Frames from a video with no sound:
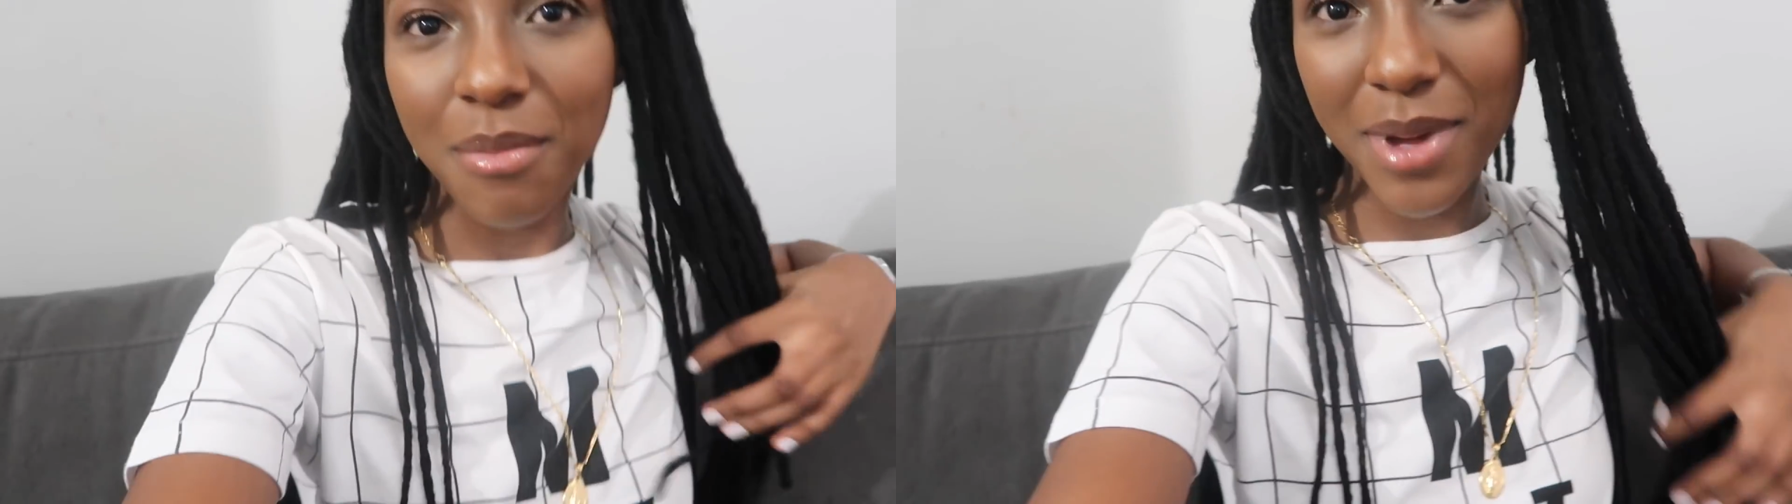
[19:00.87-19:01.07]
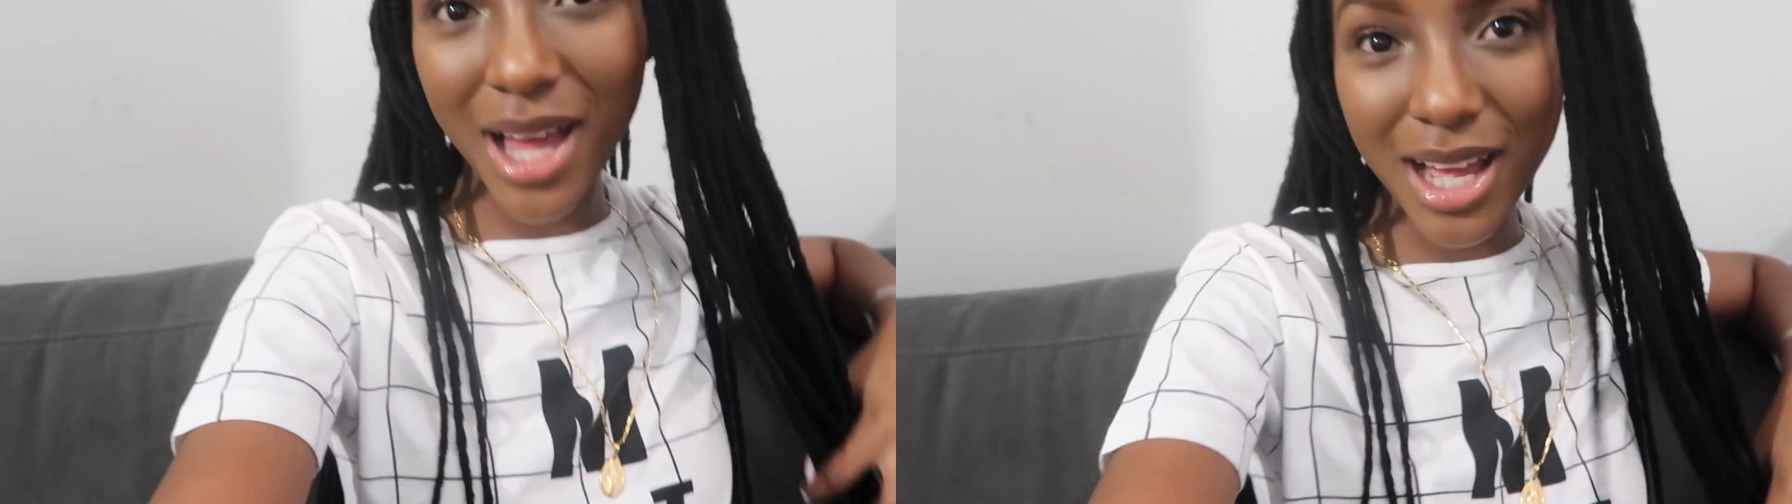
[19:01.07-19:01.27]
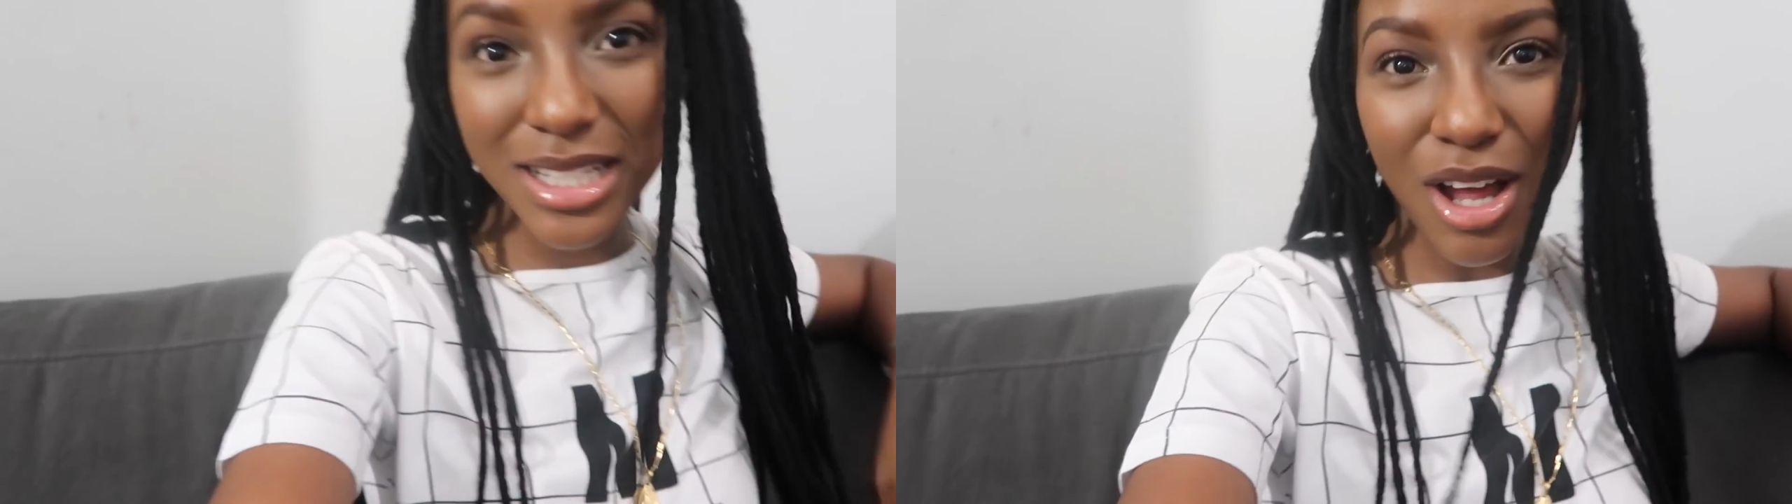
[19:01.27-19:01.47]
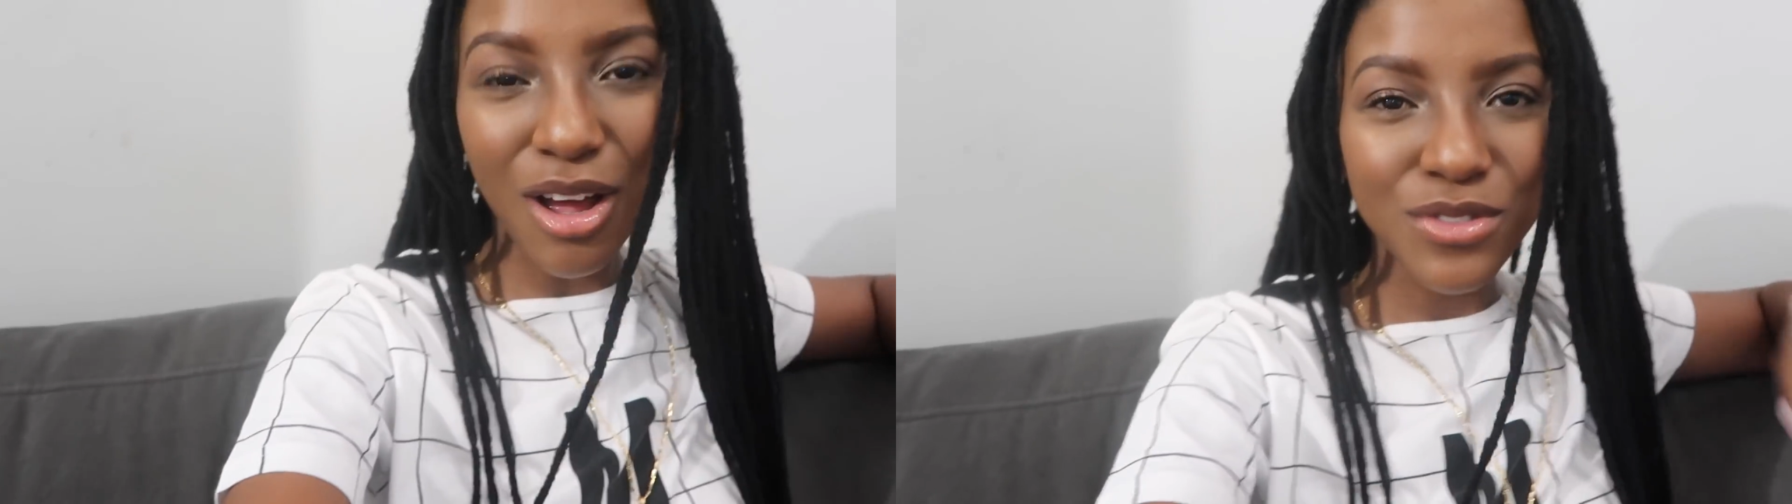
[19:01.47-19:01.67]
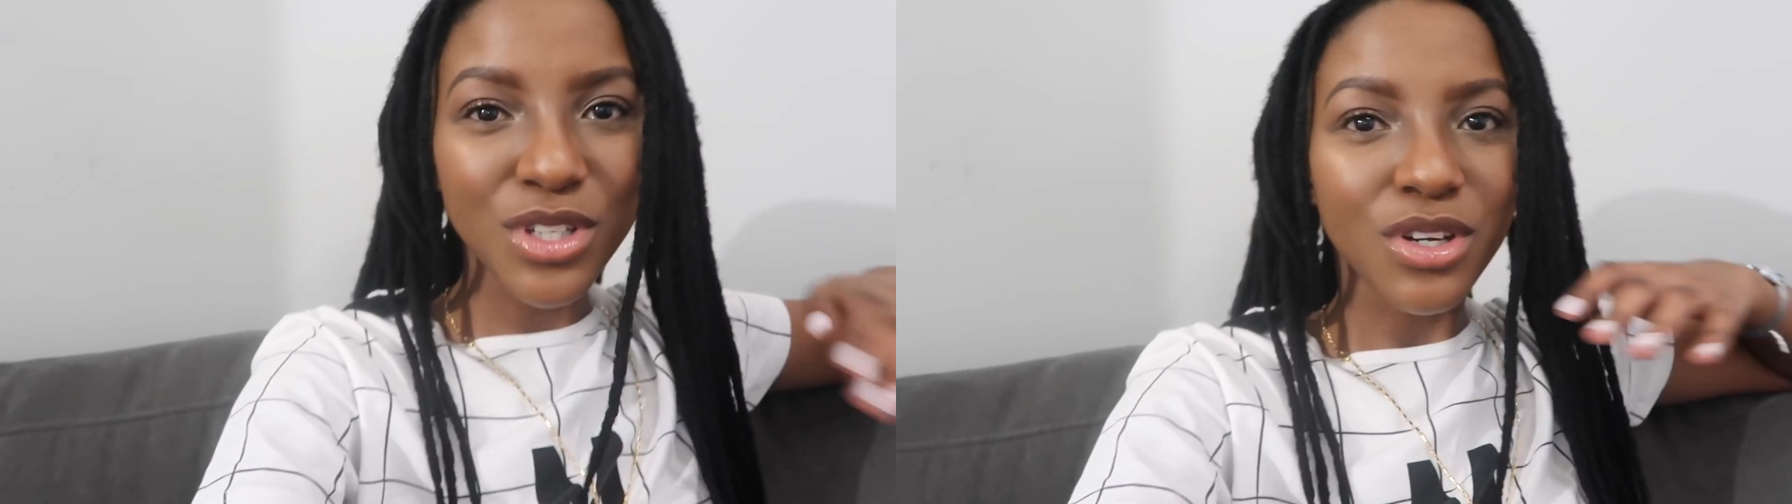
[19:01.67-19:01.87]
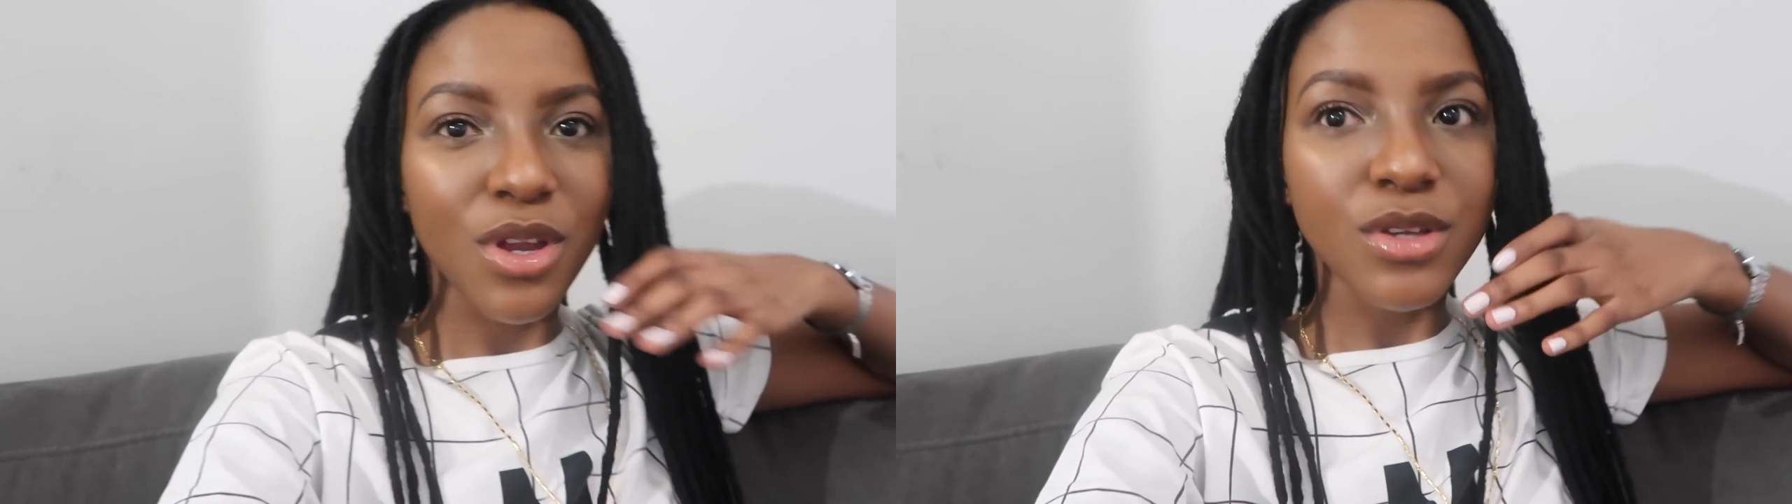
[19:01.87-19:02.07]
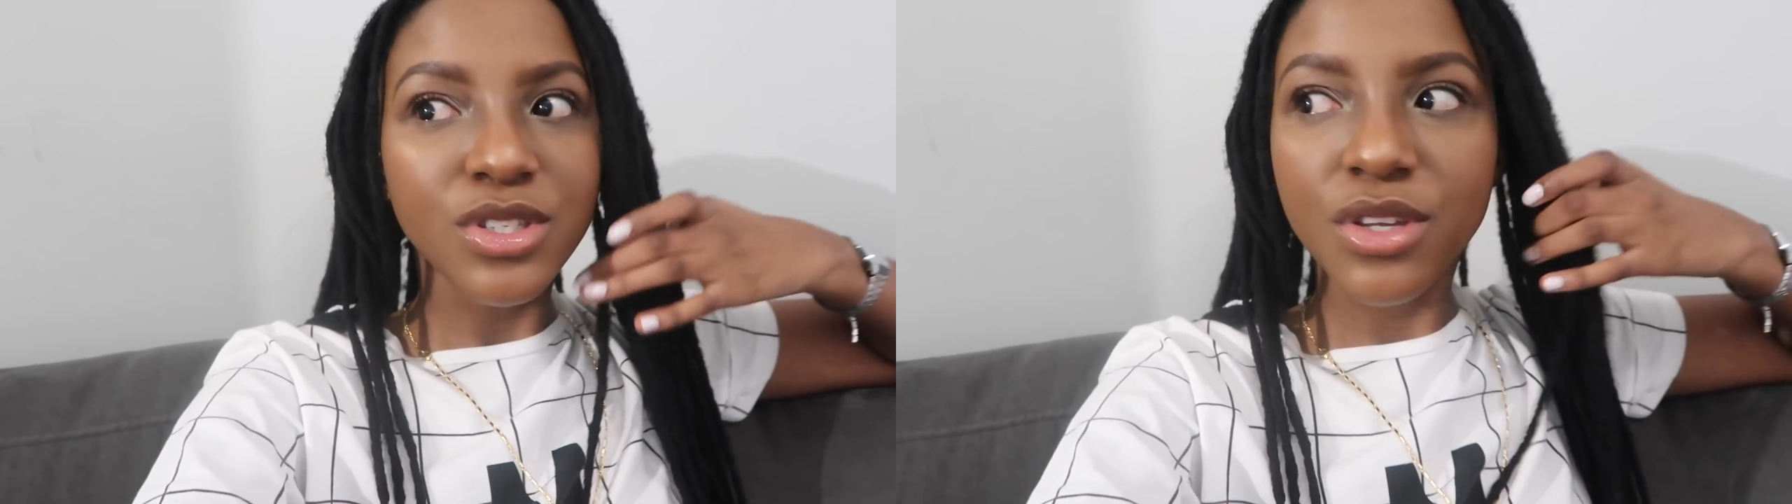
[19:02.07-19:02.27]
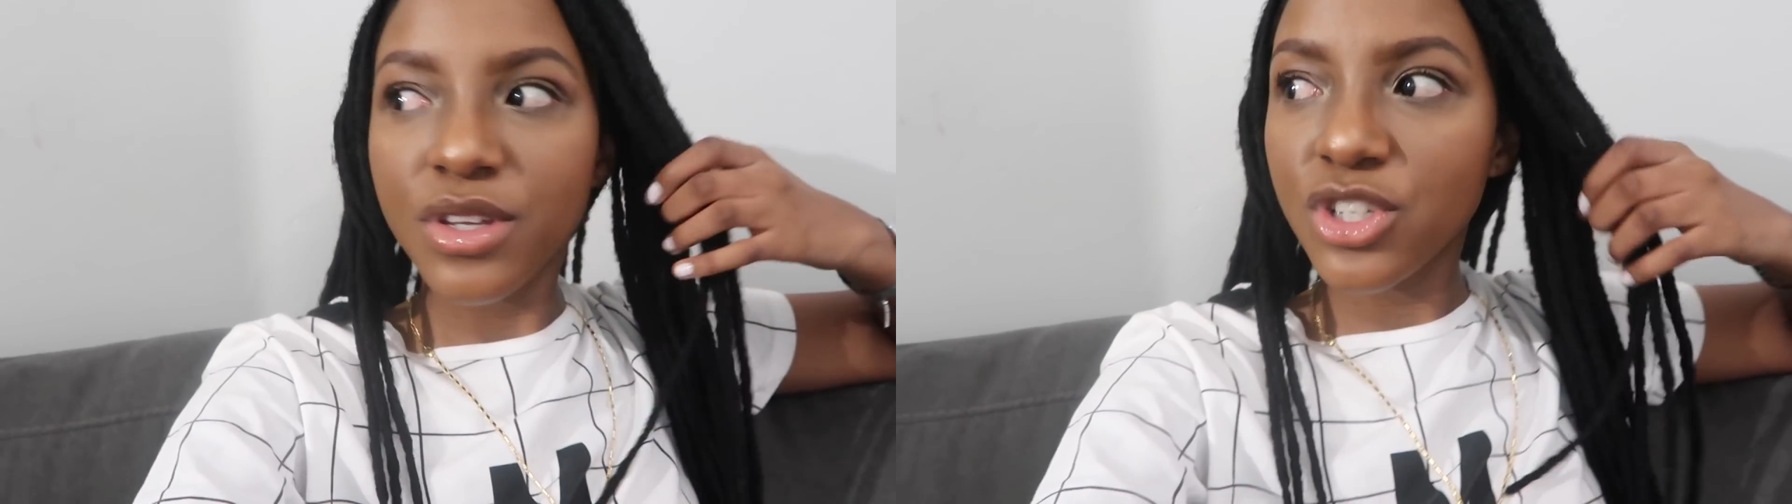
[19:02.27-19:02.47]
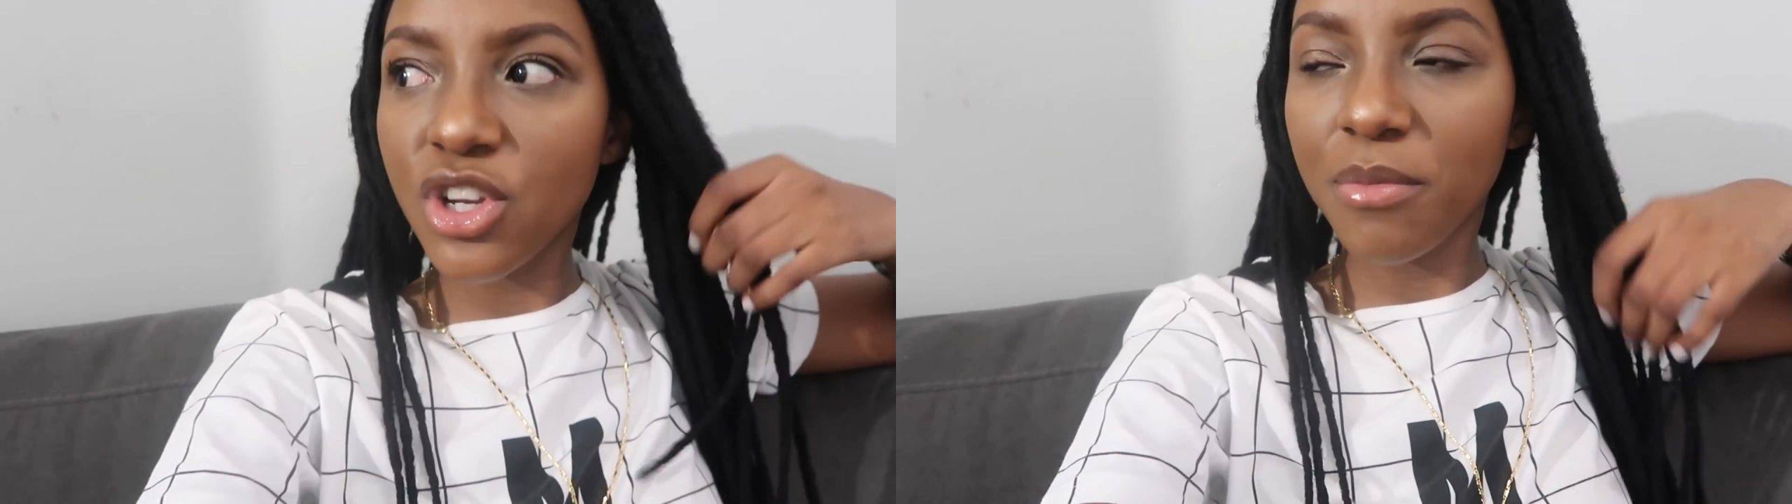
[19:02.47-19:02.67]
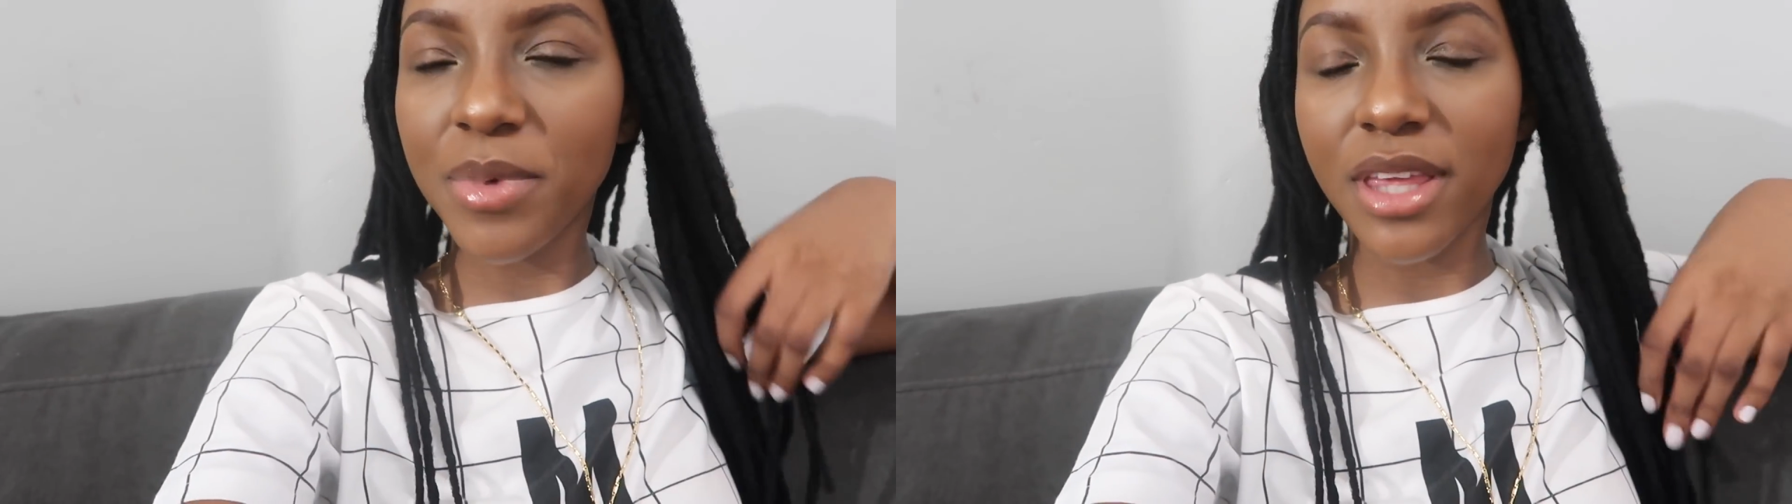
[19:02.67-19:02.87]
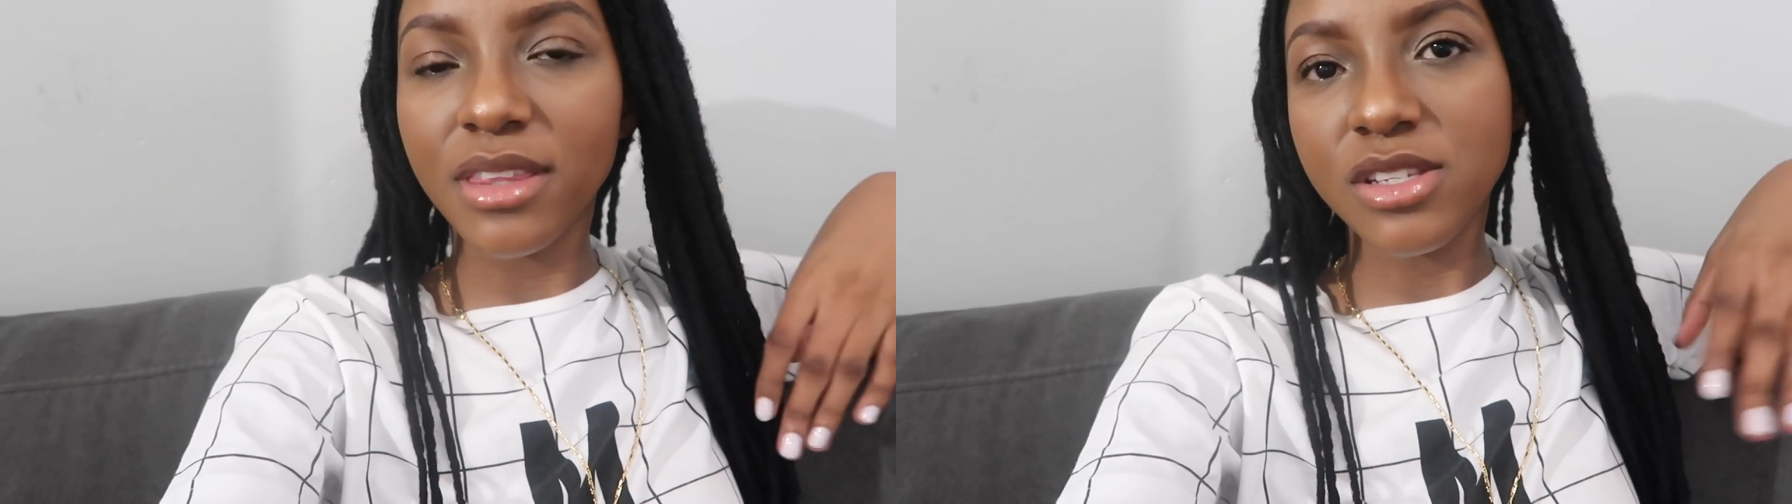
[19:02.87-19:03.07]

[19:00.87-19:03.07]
But after grocery shopping,